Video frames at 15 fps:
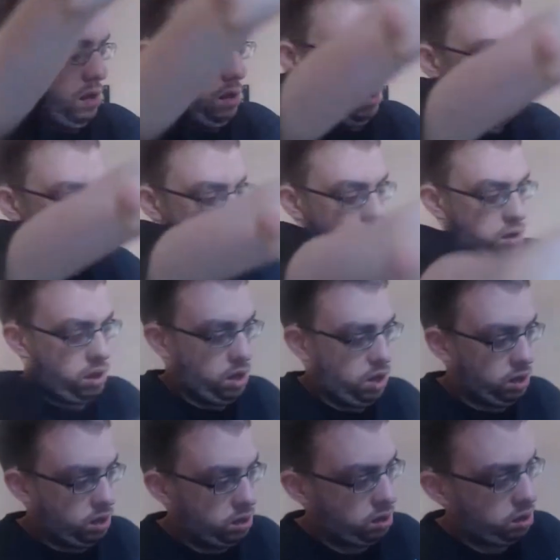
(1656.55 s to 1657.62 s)
It's got
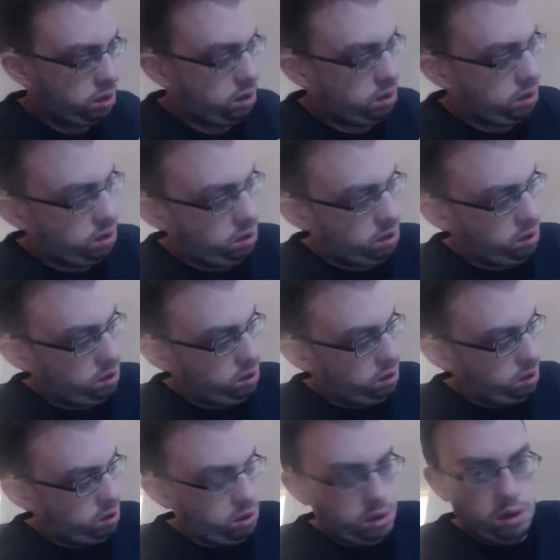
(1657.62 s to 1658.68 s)
these
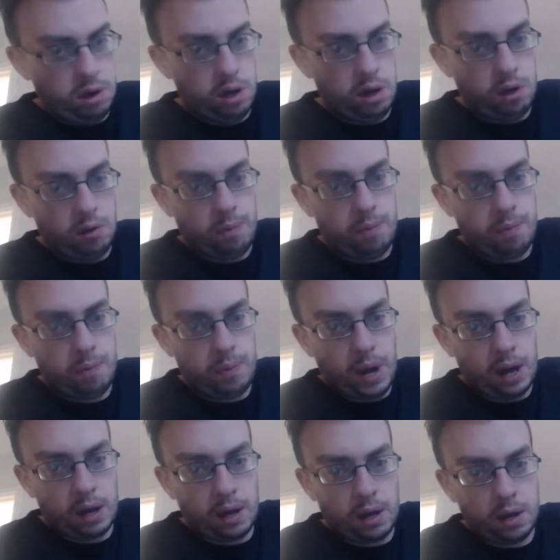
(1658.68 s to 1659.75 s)
little
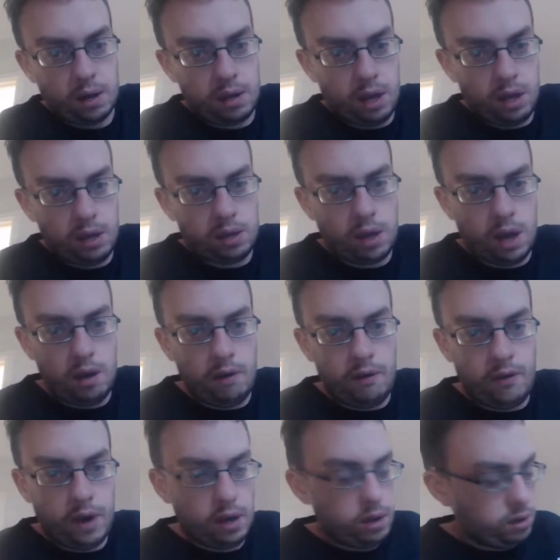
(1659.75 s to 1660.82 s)
black detail
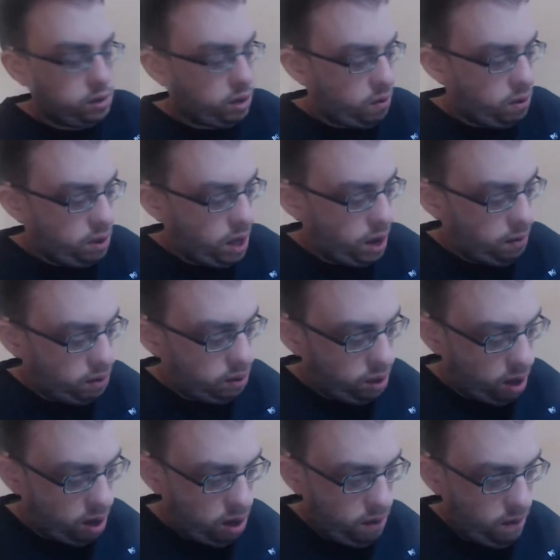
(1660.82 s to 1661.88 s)
things going down the
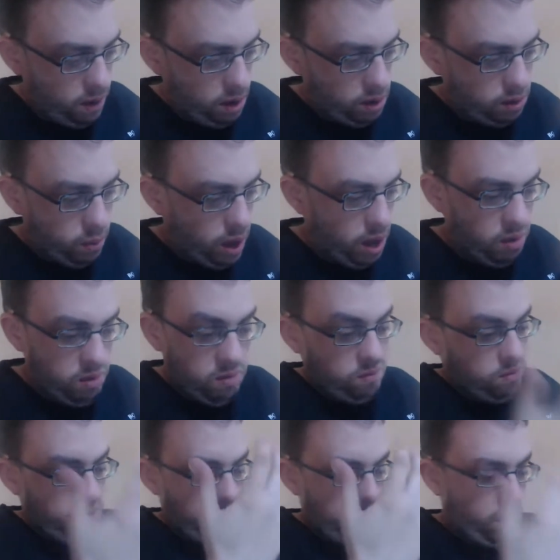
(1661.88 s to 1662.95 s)
side of it as well.
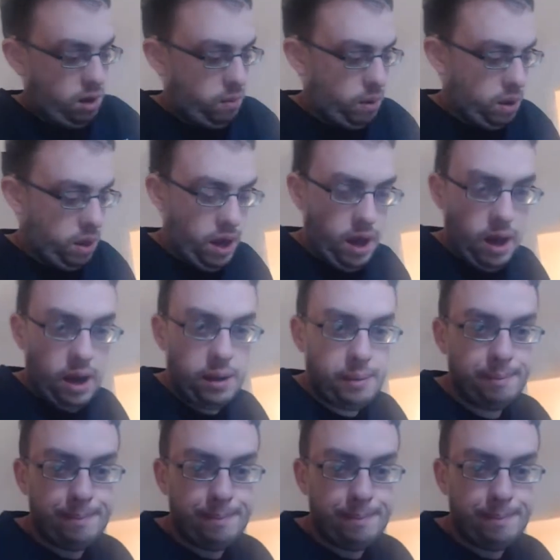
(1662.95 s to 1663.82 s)
Don't know what they are.